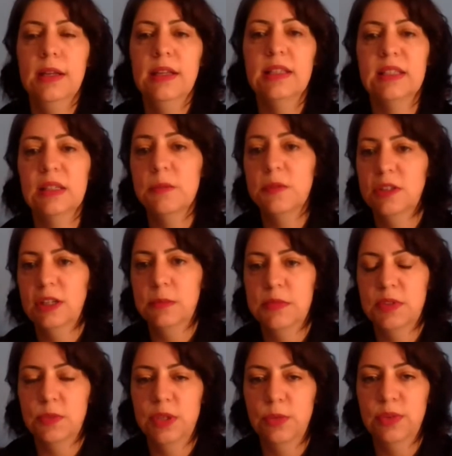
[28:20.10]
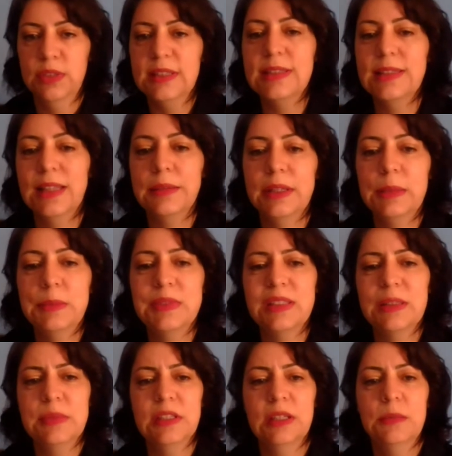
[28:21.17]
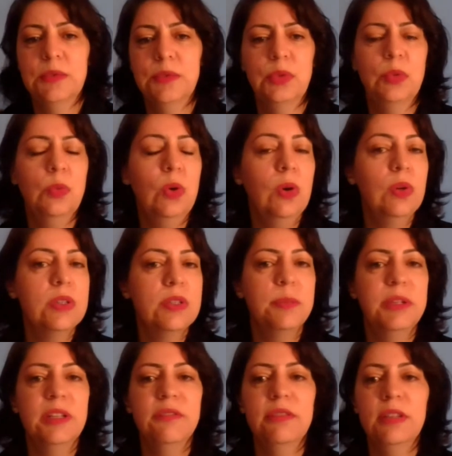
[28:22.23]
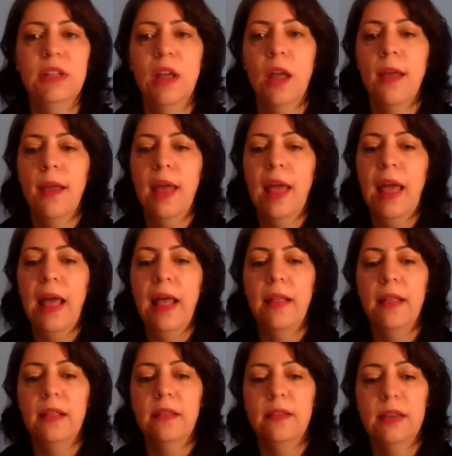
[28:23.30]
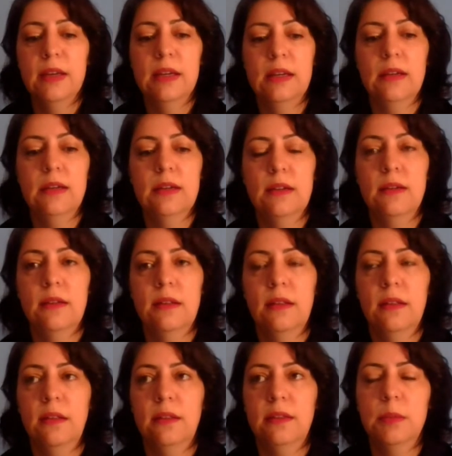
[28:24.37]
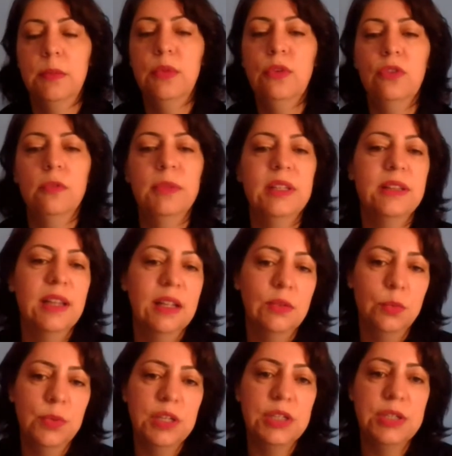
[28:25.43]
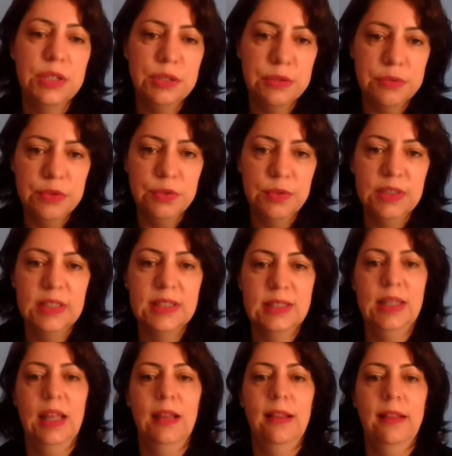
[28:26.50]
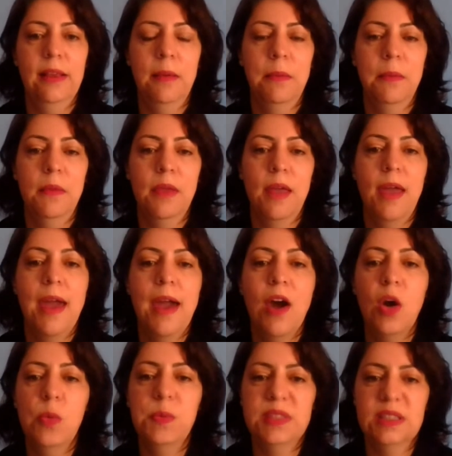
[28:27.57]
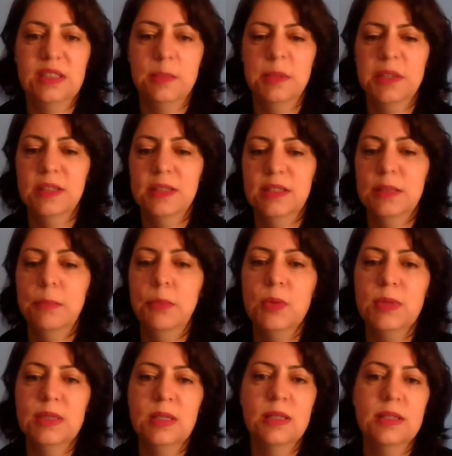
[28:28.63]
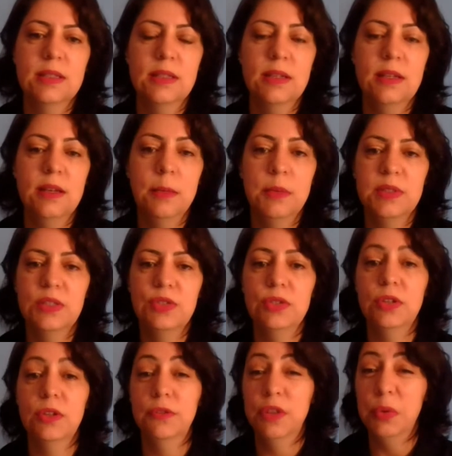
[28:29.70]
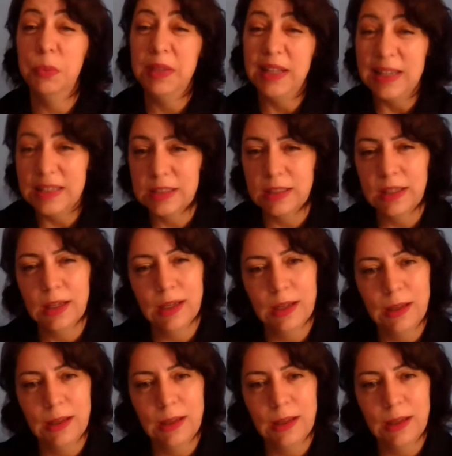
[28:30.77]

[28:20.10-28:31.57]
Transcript: Sometimes we will understand them, sometimes we won't, but even the movement that we do to understand them helps us, because it puts us in a position of humility,